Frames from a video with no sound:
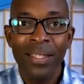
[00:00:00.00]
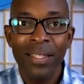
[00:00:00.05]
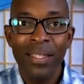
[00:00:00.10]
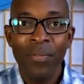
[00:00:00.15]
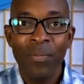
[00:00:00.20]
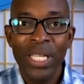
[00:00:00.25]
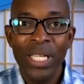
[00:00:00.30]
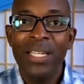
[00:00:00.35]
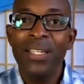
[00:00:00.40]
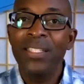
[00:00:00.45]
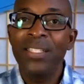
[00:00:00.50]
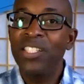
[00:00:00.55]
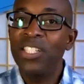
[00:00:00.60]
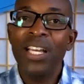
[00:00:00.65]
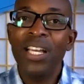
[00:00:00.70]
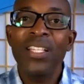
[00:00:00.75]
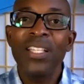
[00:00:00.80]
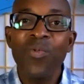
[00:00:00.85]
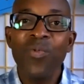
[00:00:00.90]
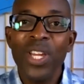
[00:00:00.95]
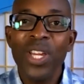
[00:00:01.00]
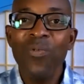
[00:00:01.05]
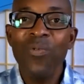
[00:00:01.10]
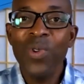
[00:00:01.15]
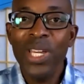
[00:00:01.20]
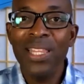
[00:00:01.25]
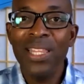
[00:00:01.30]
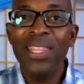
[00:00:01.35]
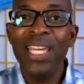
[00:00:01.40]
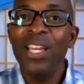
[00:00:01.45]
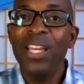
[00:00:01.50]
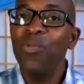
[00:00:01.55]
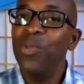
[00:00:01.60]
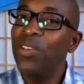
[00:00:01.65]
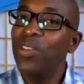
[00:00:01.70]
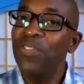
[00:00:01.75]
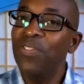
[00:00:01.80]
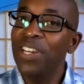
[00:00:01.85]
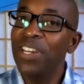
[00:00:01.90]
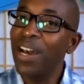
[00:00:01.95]
Because just when we think
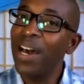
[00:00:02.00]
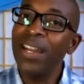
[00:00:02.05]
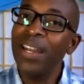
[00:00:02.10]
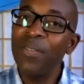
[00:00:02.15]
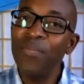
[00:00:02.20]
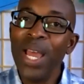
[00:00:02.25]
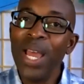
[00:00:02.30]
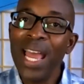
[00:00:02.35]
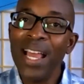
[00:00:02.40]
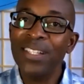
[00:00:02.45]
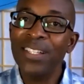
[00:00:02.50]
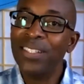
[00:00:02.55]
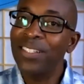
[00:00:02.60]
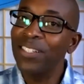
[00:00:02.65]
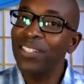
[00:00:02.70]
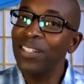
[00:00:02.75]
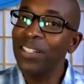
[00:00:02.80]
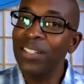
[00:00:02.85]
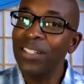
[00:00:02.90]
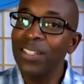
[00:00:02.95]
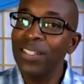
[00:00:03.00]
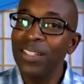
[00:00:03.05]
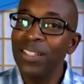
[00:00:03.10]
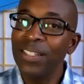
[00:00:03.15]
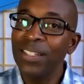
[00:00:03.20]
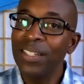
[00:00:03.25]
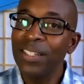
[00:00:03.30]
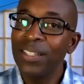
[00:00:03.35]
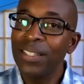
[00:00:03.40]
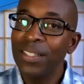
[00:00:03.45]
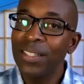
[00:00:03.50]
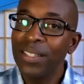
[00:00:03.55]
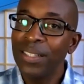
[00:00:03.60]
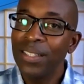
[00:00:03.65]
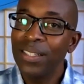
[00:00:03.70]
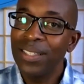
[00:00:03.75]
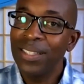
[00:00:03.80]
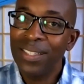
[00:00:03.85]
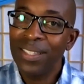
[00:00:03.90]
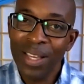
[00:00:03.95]
we've got it mastered,
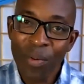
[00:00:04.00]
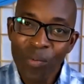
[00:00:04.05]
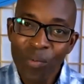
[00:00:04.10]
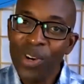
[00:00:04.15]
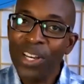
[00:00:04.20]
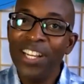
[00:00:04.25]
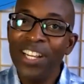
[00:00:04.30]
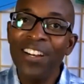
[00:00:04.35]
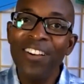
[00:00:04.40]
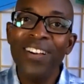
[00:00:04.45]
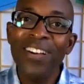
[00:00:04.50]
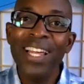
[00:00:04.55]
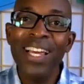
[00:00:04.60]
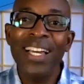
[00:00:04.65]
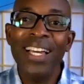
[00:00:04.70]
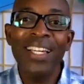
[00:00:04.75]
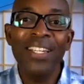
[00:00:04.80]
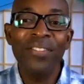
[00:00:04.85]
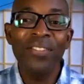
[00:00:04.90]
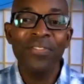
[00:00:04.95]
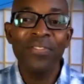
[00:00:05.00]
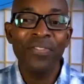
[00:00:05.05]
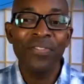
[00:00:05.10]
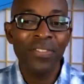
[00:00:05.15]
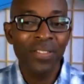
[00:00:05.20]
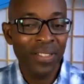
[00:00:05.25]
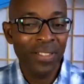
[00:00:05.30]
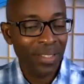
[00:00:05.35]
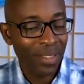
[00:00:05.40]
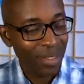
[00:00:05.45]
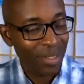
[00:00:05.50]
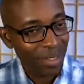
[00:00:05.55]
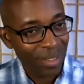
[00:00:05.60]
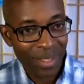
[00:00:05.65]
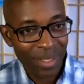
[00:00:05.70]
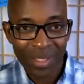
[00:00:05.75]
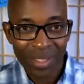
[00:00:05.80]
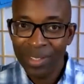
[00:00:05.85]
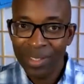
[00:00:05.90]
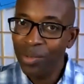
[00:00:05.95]
someone in our life
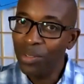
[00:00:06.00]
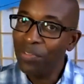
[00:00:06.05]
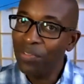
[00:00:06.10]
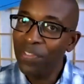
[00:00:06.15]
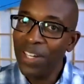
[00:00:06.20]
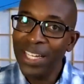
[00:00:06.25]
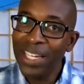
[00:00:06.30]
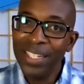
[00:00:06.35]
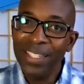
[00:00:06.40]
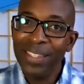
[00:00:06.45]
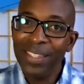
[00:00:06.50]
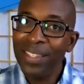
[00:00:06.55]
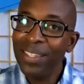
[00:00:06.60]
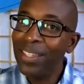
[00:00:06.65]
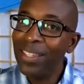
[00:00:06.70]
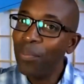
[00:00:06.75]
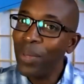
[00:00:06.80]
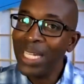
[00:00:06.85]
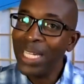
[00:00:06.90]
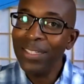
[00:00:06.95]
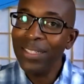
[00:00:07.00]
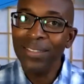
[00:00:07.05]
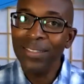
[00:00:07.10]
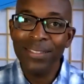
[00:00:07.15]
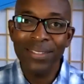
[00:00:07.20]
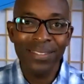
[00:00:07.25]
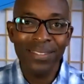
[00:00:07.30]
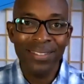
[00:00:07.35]
will find the button